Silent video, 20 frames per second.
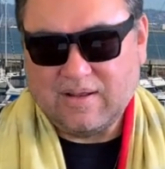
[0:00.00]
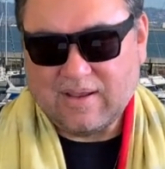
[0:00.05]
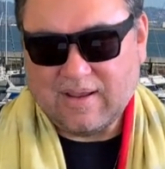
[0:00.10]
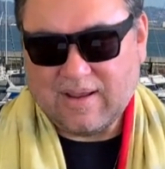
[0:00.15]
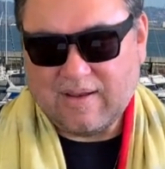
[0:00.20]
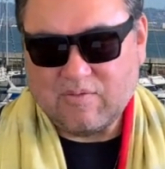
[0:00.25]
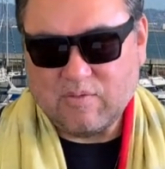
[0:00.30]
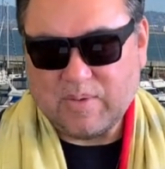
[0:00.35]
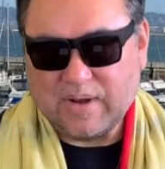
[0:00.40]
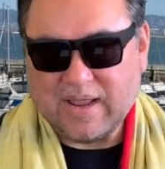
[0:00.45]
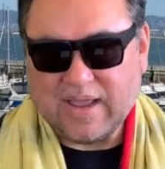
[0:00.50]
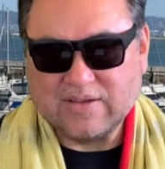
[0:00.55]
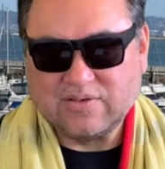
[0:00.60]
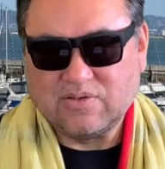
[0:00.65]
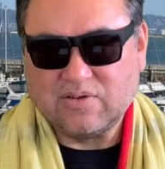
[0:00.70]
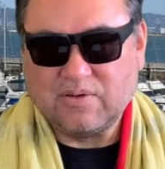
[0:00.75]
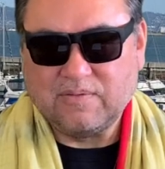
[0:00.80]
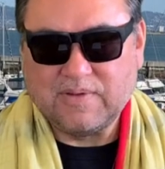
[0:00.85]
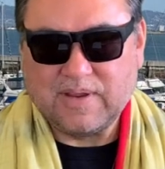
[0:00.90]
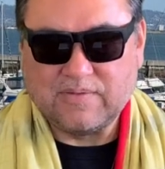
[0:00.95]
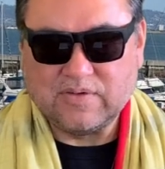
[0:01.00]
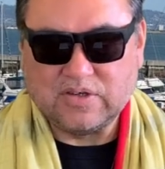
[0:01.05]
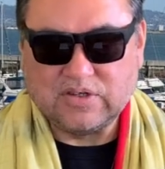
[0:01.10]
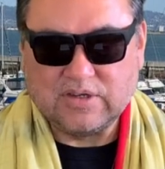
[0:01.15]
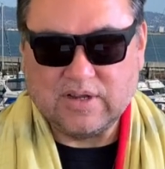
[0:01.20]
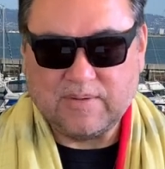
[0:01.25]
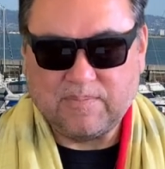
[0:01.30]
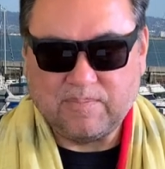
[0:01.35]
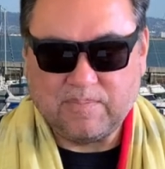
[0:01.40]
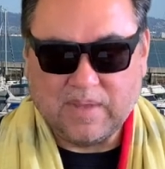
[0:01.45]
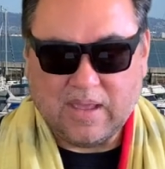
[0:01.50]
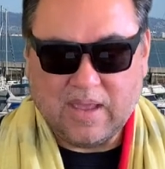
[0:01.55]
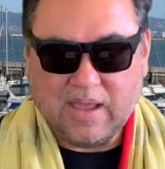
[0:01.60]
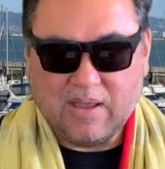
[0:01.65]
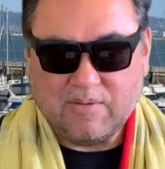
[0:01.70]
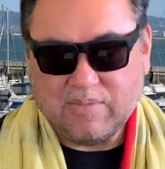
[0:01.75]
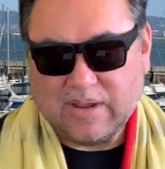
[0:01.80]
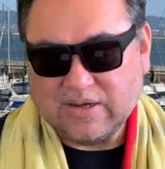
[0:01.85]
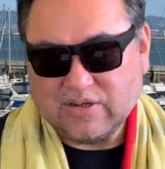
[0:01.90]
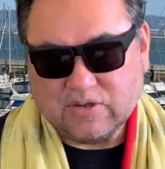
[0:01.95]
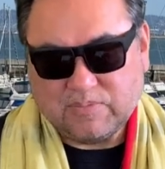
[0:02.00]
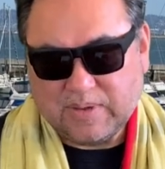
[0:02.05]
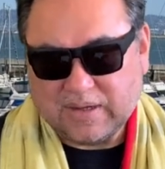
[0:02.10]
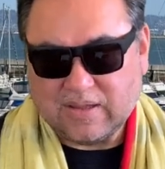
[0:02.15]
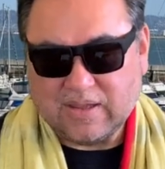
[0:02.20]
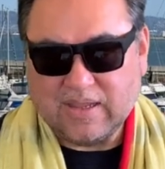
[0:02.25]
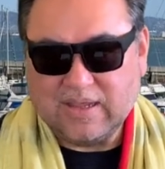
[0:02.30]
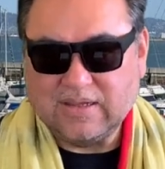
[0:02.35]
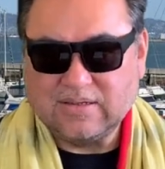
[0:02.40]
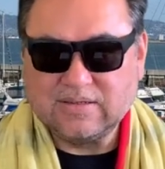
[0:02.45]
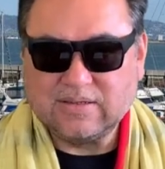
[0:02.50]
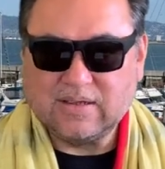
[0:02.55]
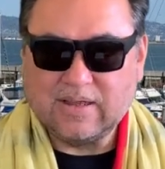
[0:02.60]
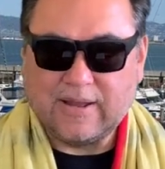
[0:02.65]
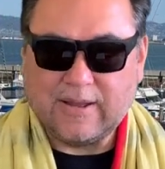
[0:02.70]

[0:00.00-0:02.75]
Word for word: everybody has their own favorite ship. But I just picked these.